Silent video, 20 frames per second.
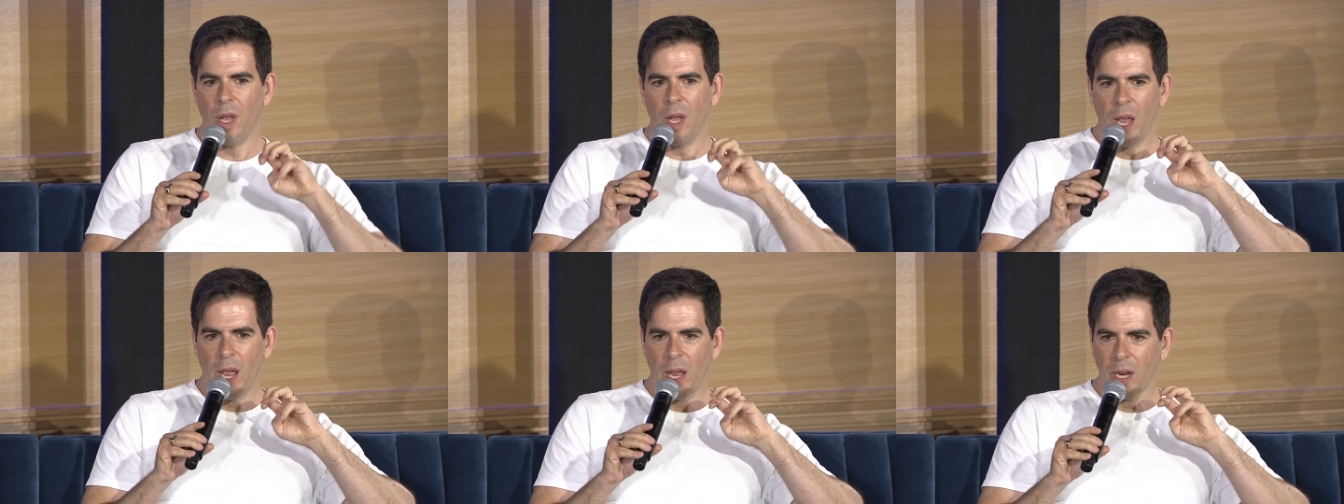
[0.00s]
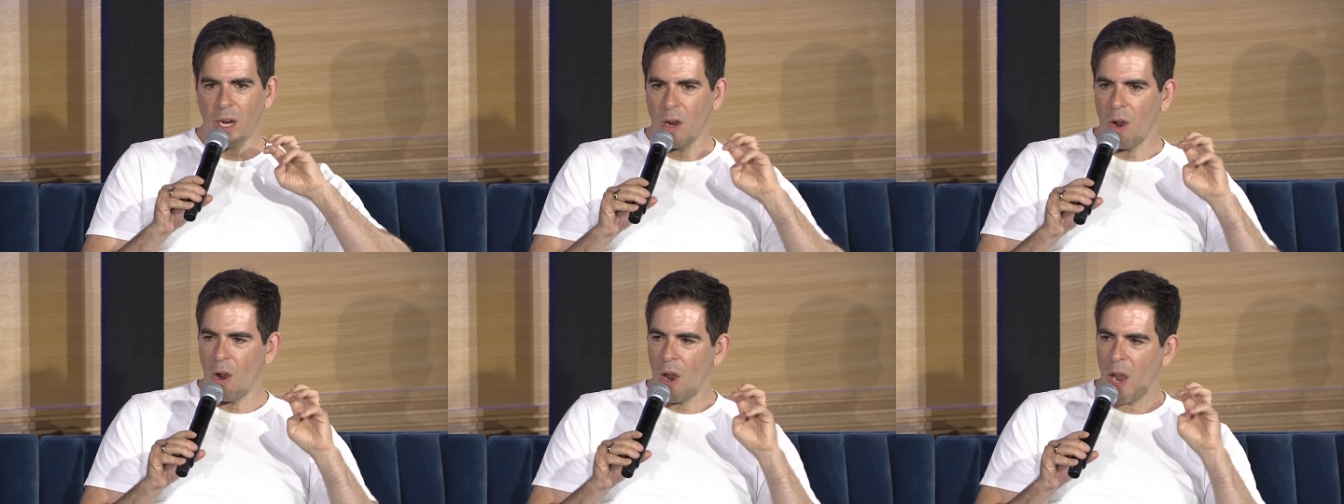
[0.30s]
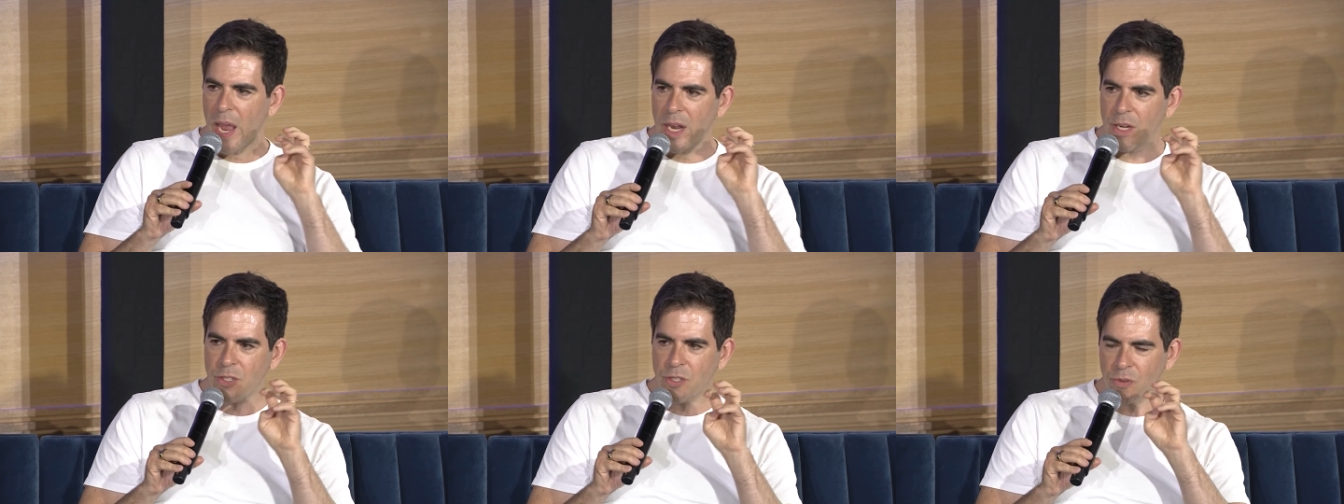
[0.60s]
and
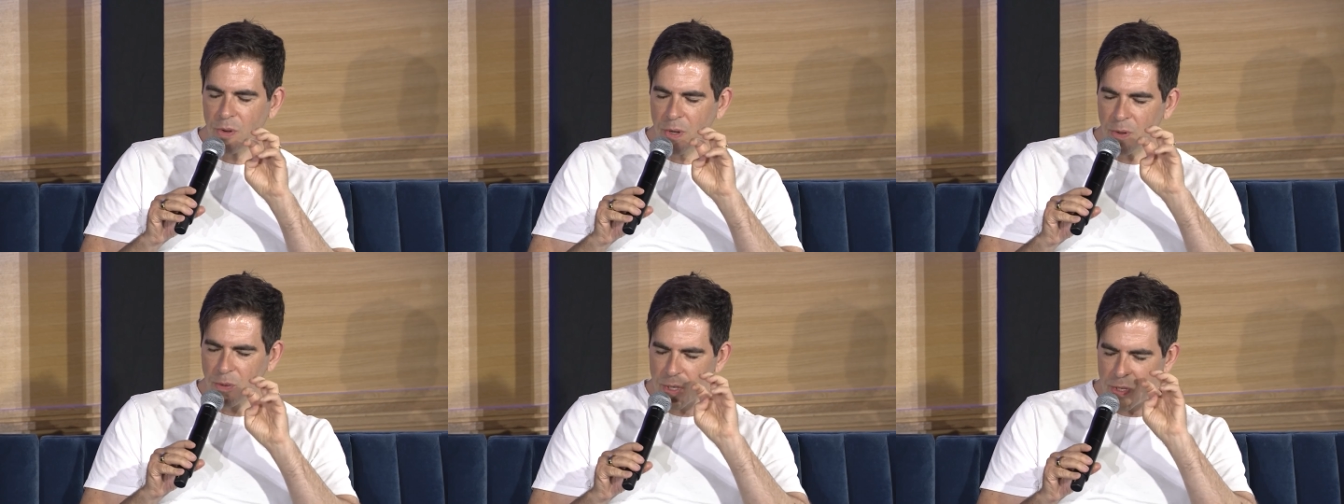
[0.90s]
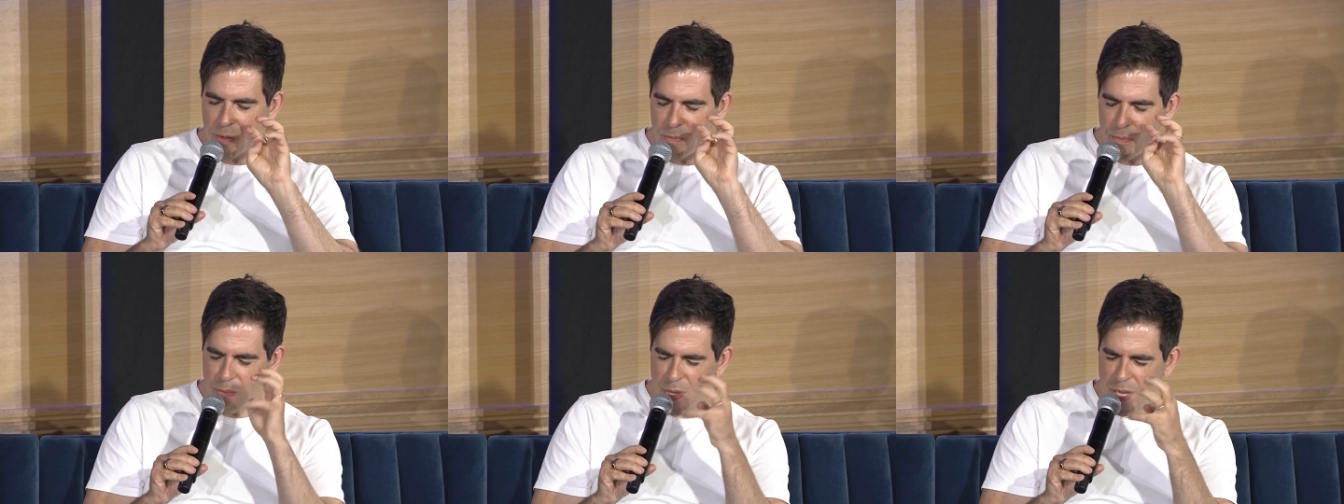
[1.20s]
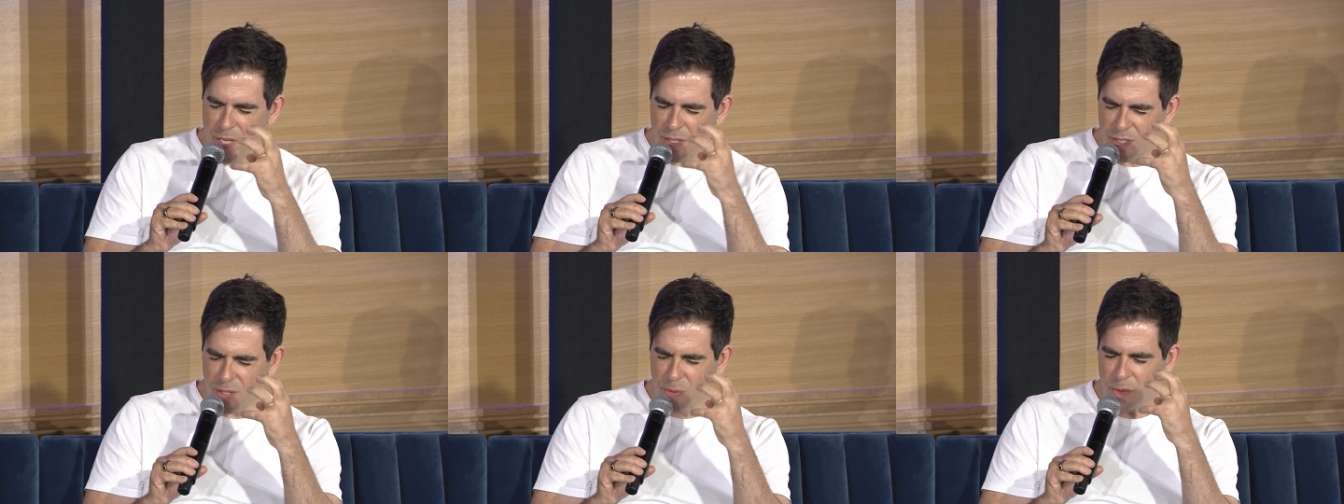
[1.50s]
entering when you
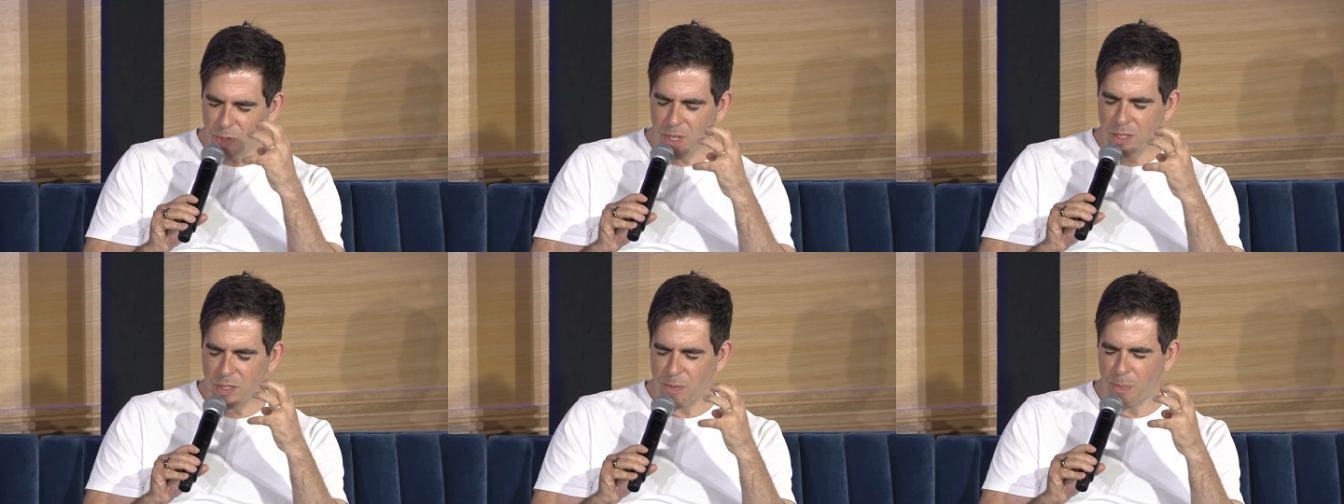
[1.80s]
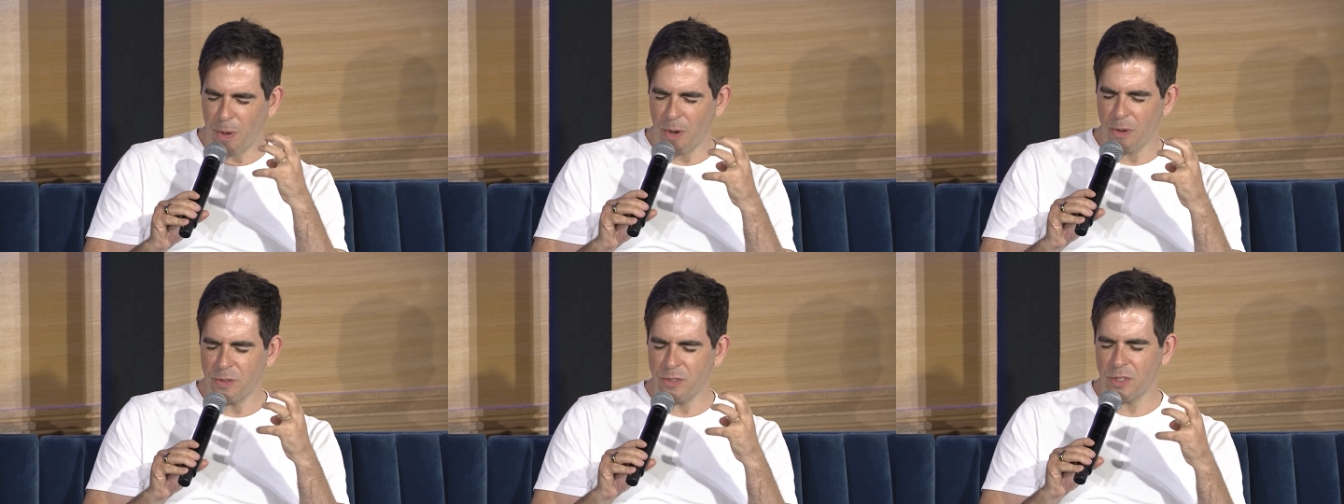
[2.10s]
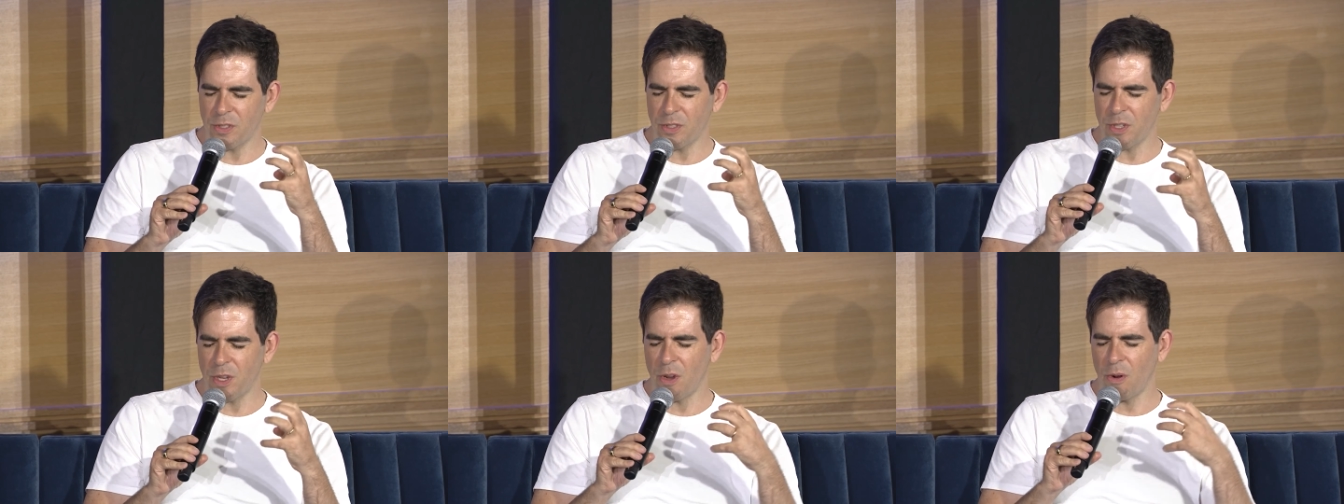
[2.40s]
meet someone that
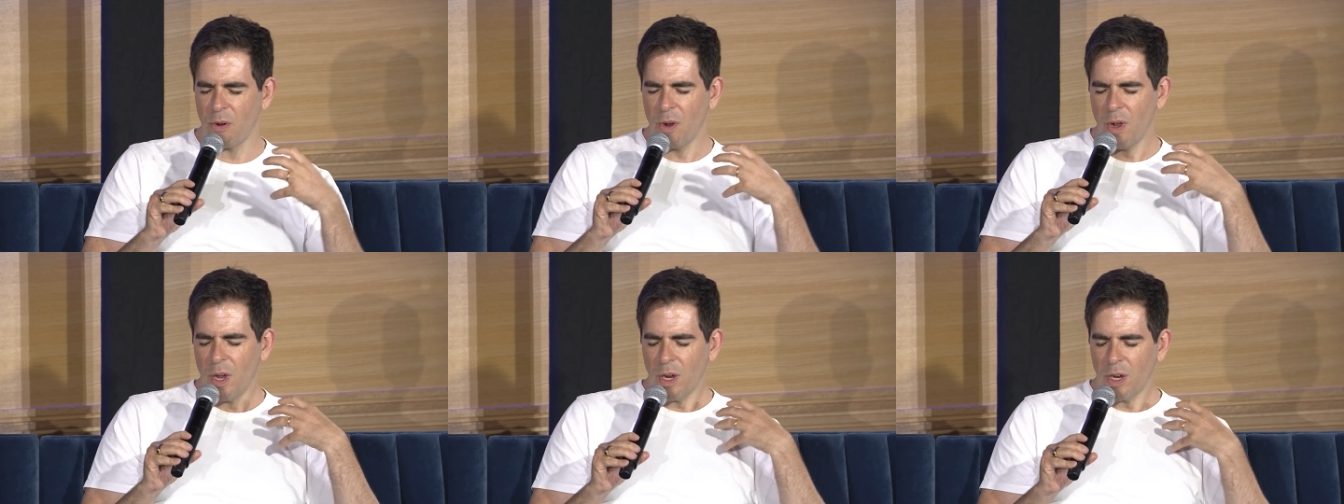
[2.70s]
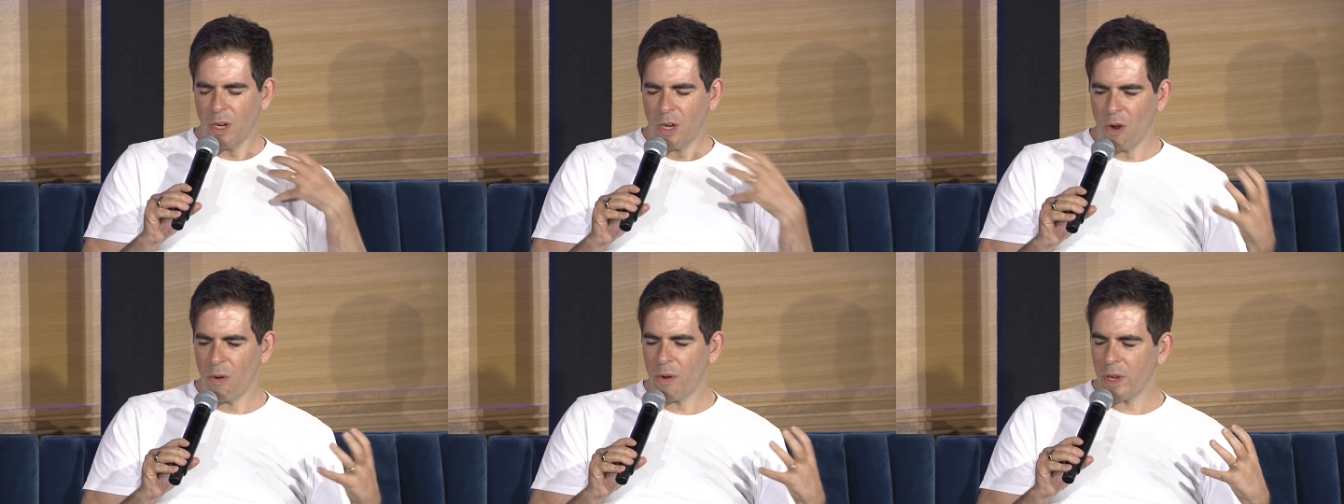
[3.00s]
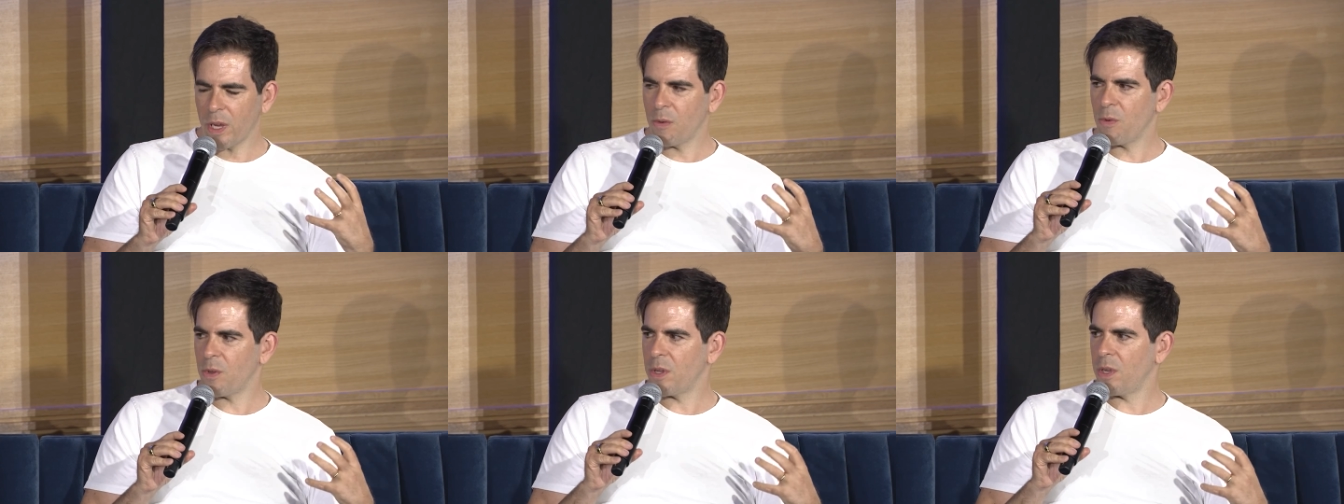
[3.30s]
opposes you, going
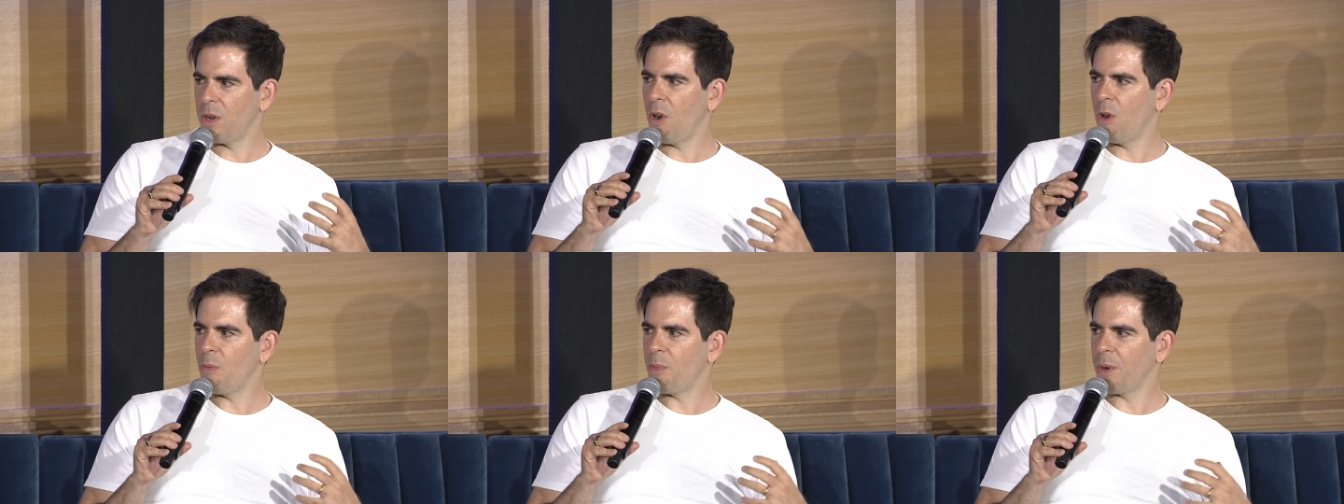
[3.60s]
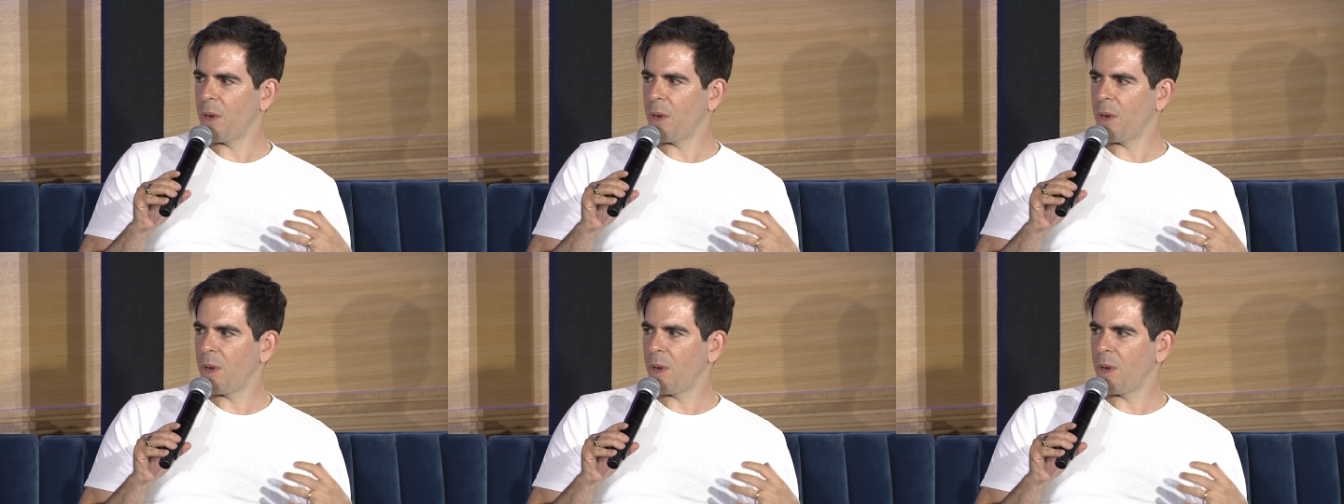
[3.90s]
in with an open